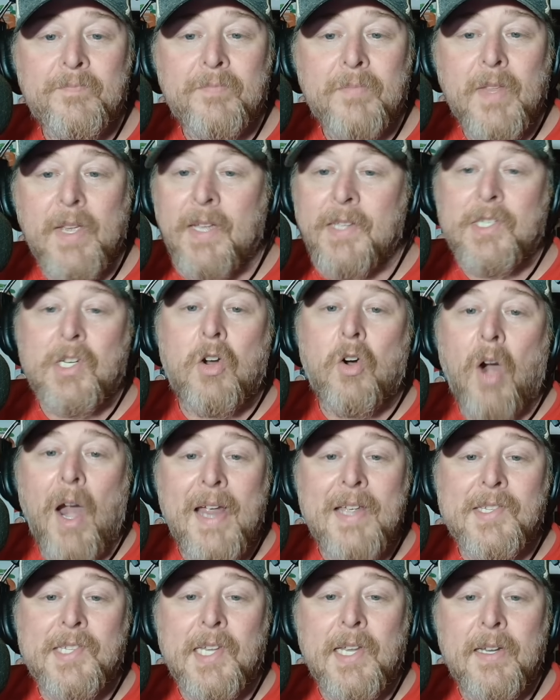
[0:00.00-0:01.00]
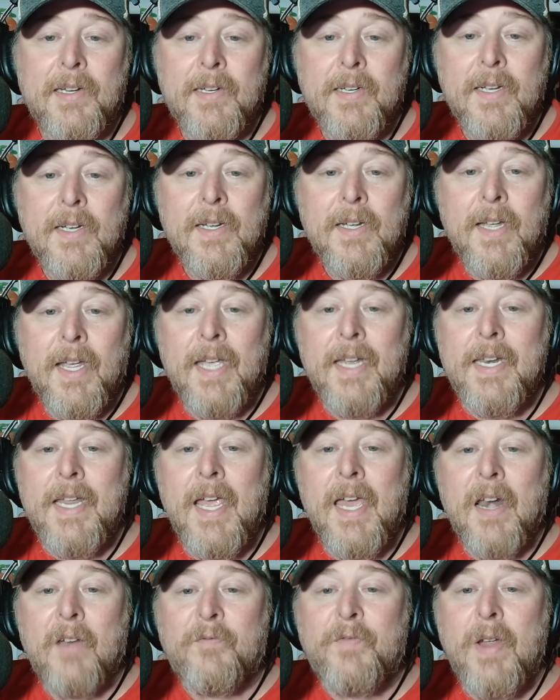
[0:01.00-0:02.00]
It's crazy.
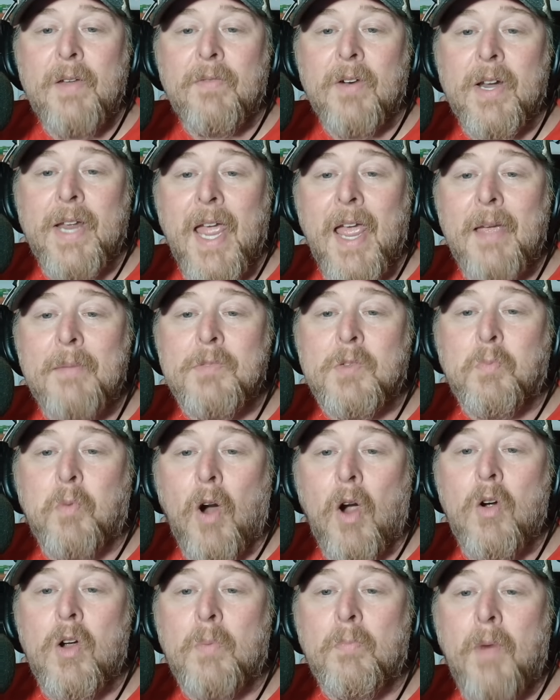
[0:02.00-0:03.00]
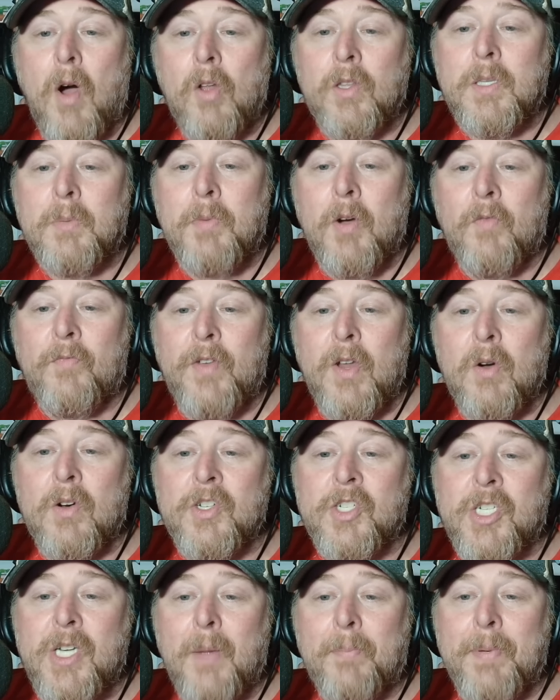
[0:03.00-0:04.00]
Indiana Fever games broke multiple
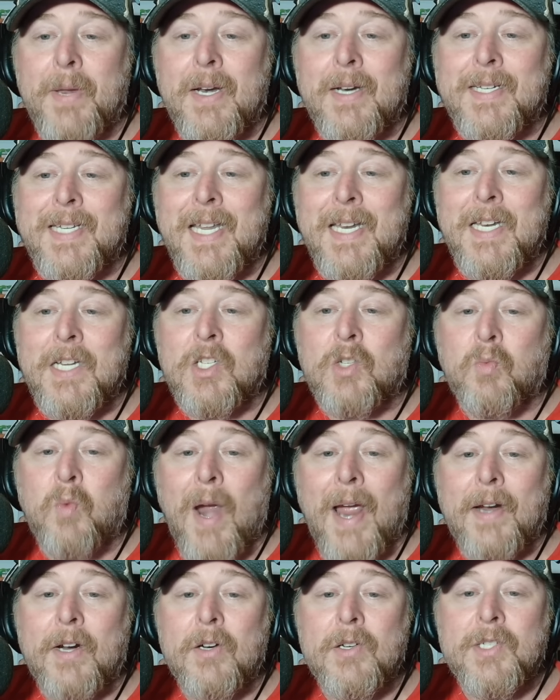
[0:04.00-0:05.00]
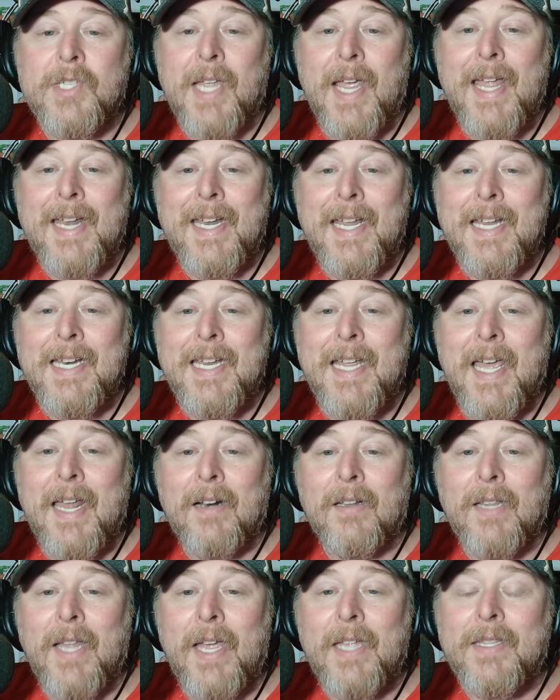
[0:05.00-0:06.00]
viewership and attendance records, and
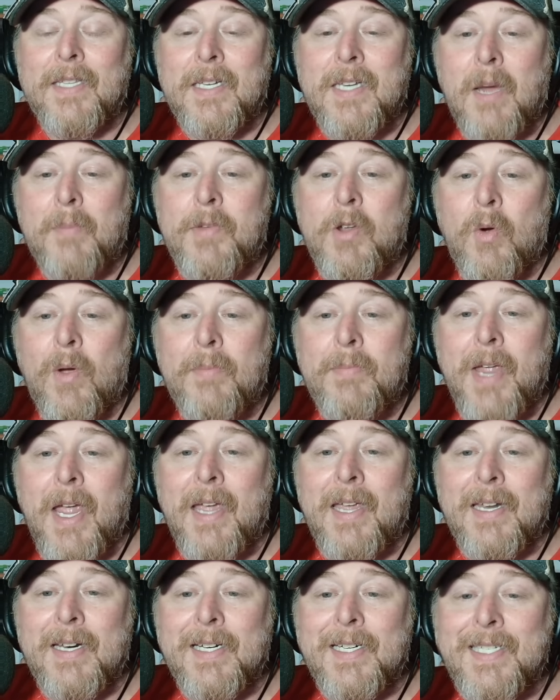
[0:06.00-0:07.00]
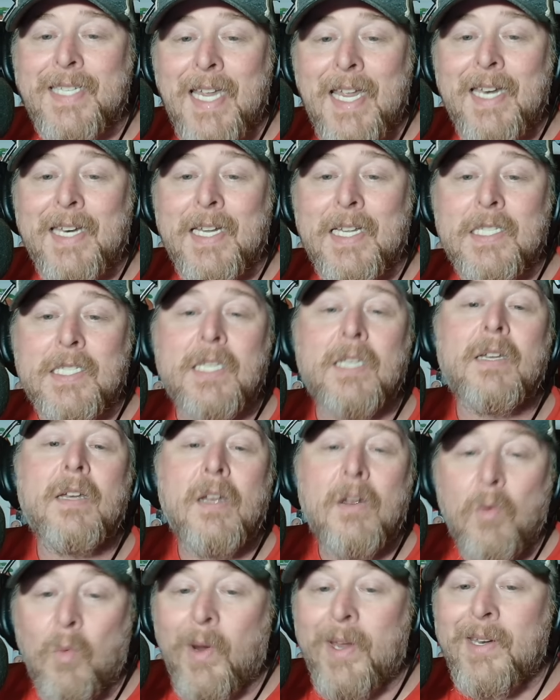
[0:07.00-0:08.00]
Indiana led the WNBA in attendance.
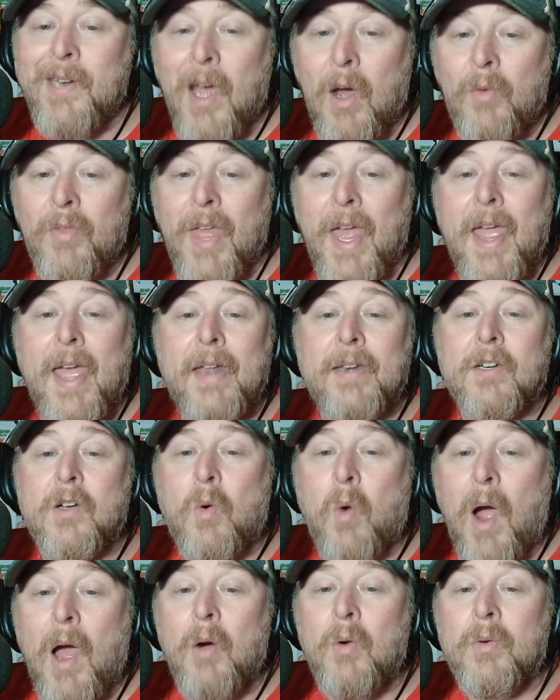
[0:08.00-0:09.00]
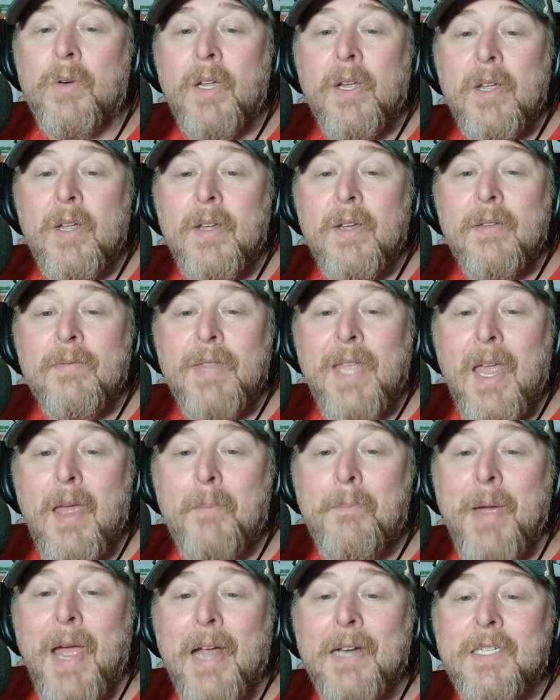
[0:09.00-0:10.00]
We know that. Quote,
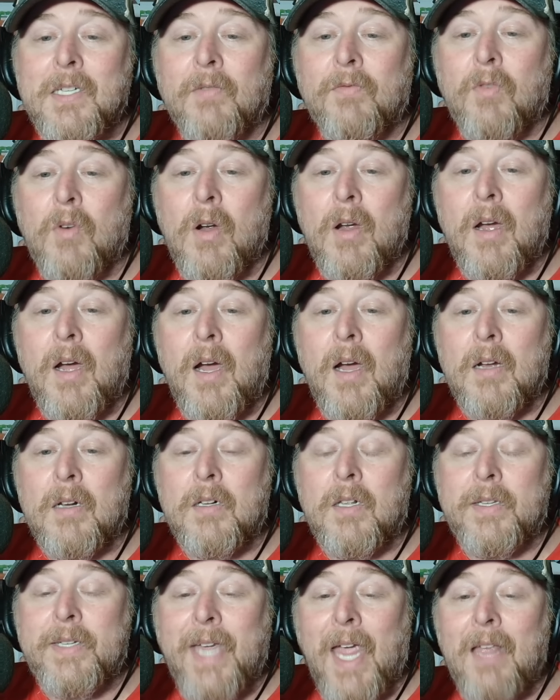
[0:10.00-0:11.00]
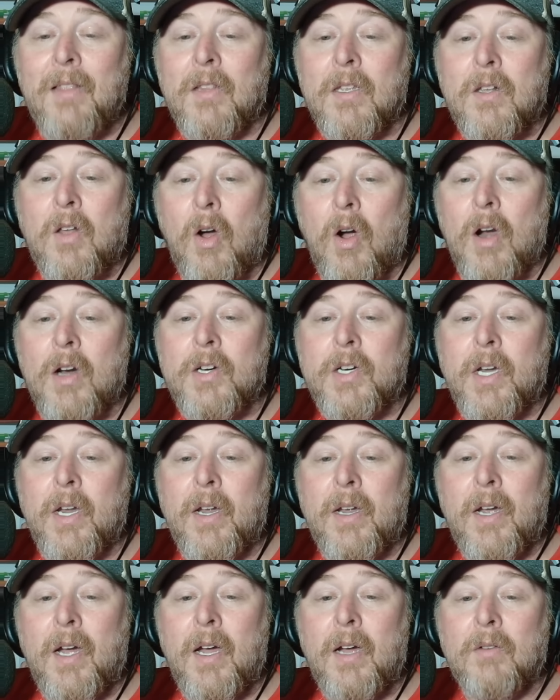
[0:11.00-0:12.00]
the impact of uh, Caitlin Clark,
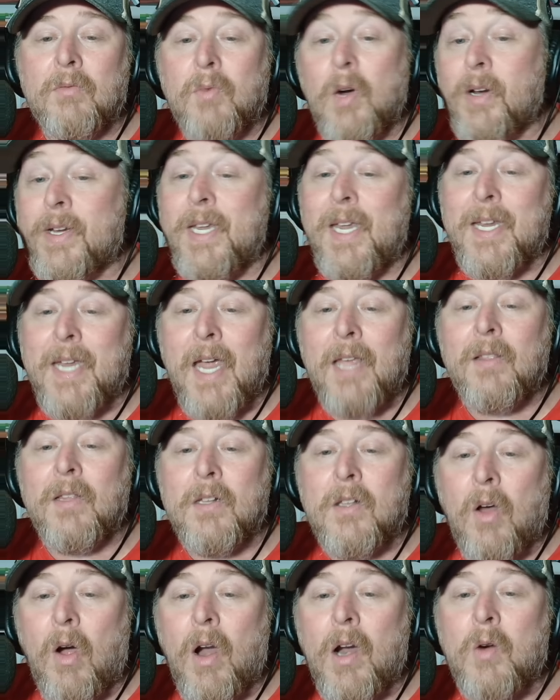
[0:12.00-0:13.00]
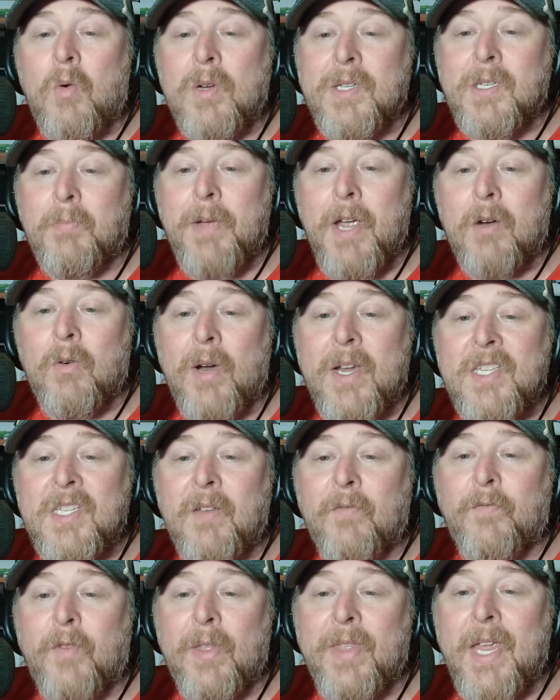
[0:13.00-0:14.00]
uh, rookie Caitlin Clark, was a big
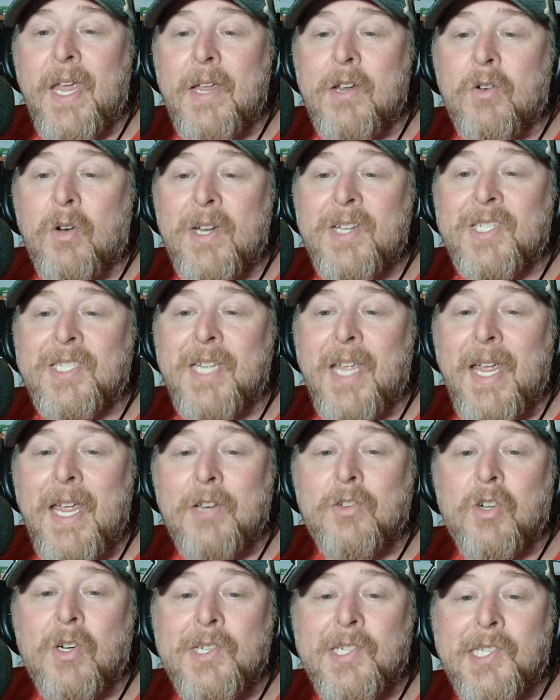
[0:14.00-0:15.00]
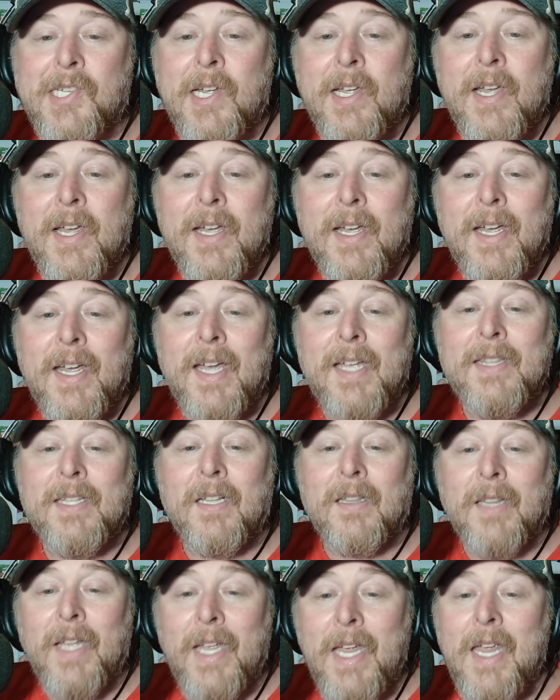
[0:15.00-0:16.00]
reason for the increased interest
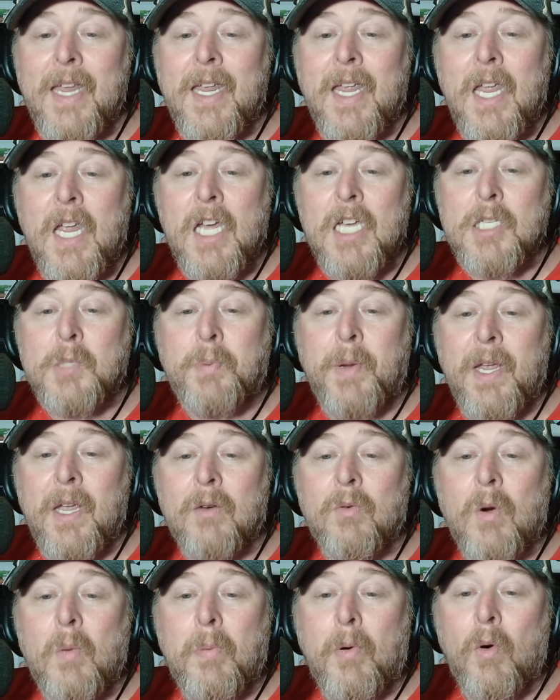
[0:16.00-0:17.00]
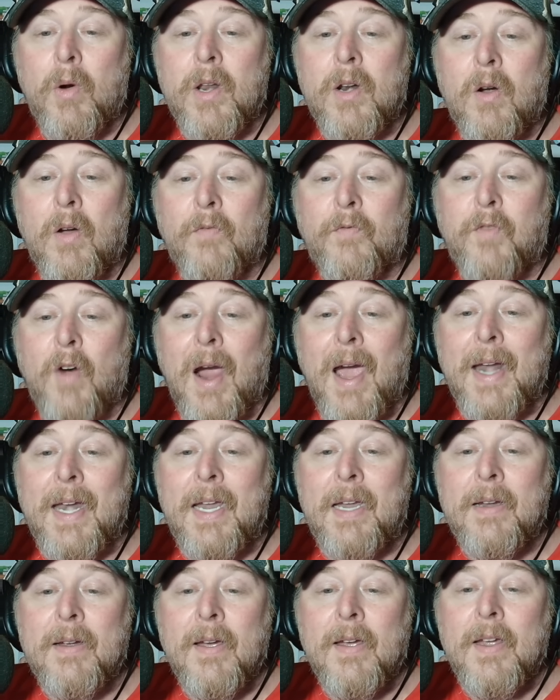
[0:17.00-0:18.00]
in the league. ESPN reported on
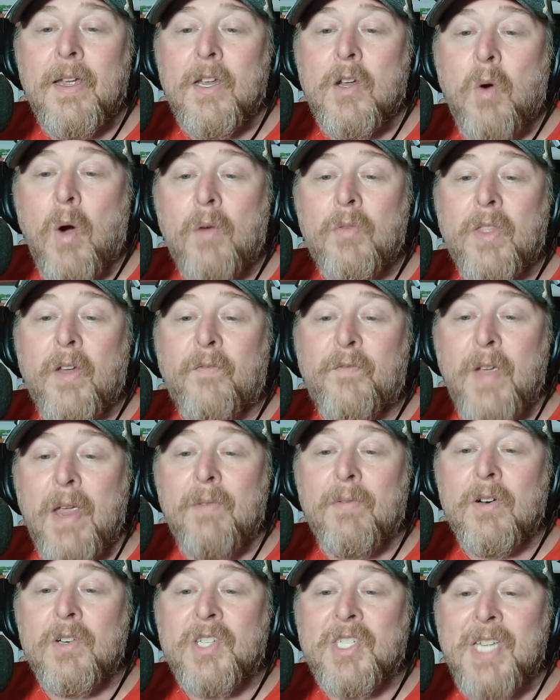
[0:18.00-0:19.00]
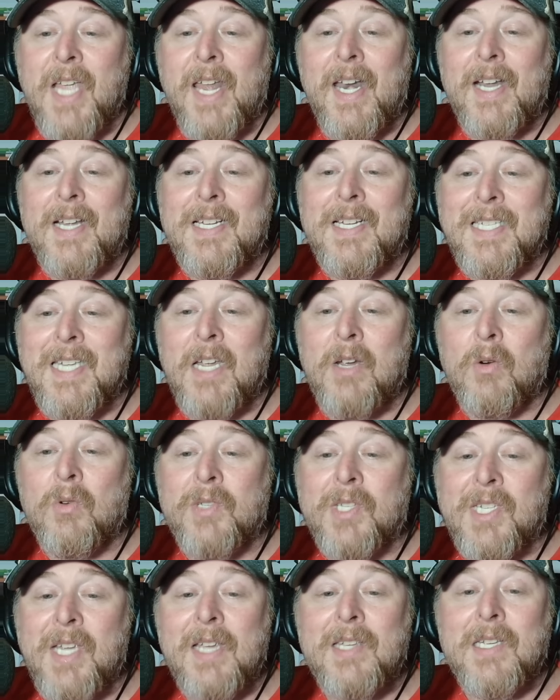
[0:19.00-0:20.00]
Friday, quote, the Fever set a
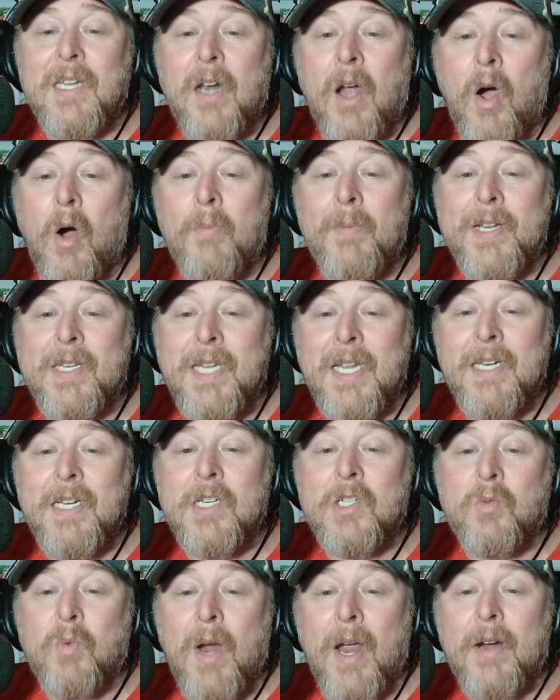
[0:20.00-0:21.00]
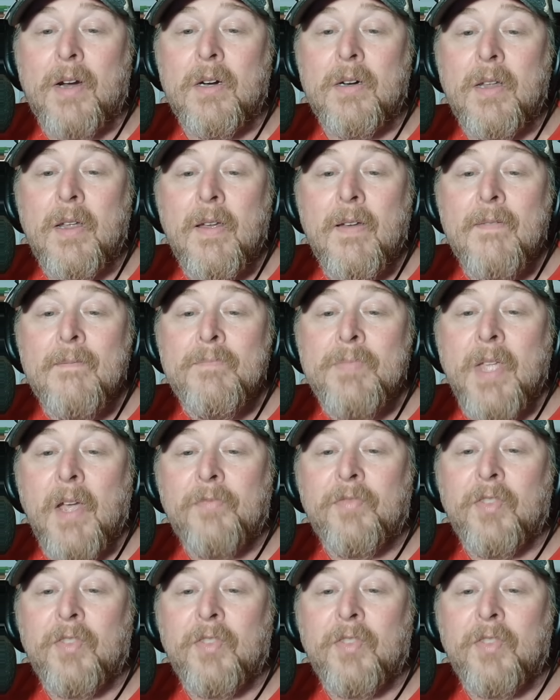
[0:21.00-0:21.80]
single season home attendance record of